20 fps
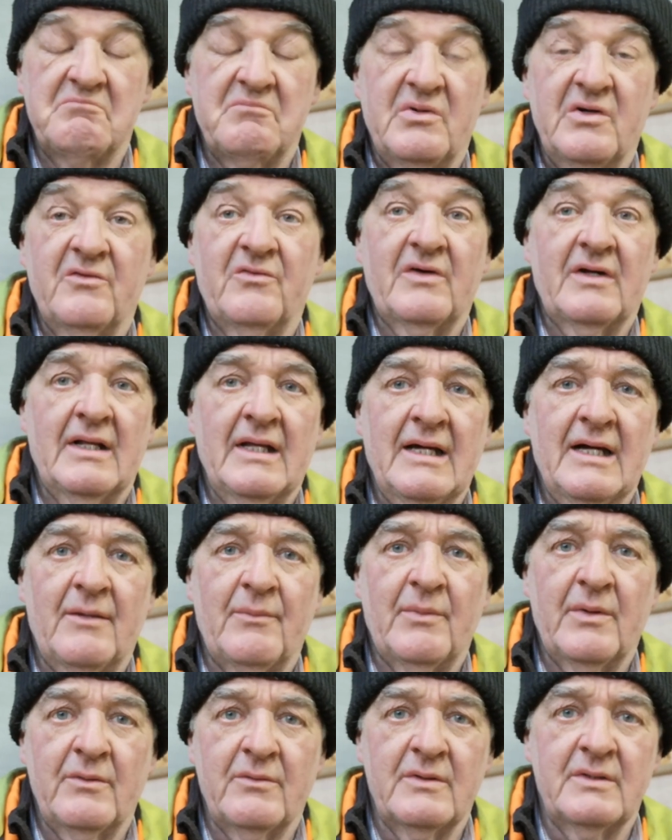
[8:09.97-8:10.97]
perfectly
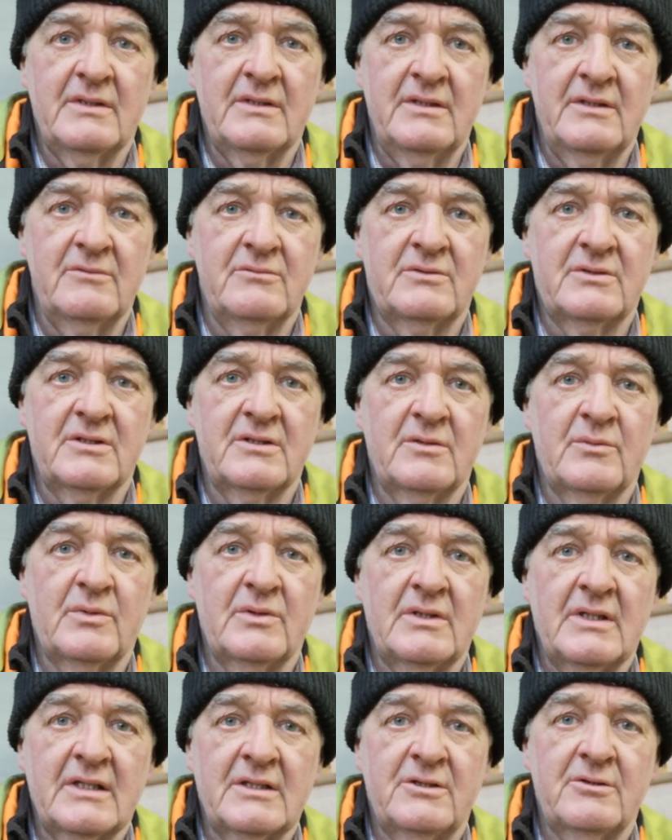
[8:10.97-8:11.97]
happy with the new
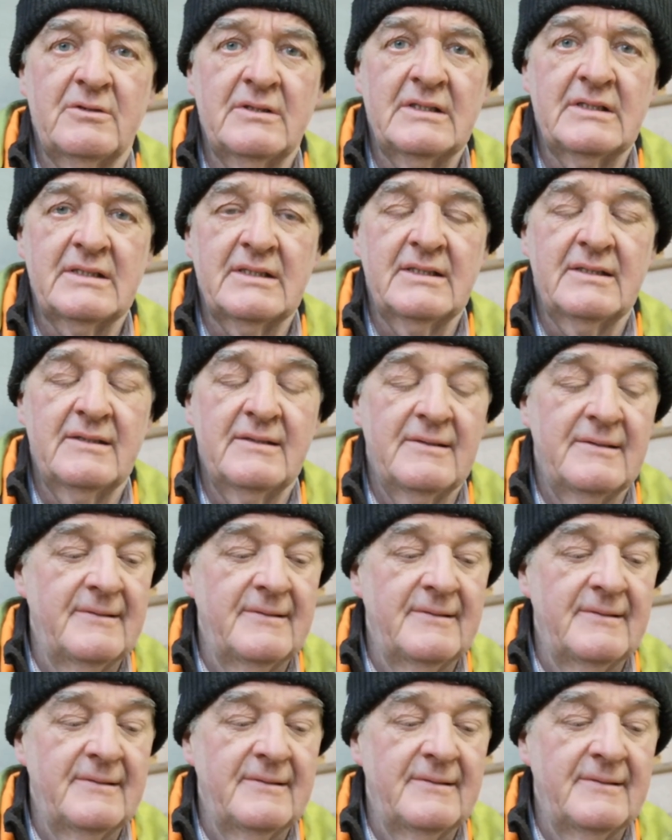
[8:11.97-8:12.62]
turbo actuator.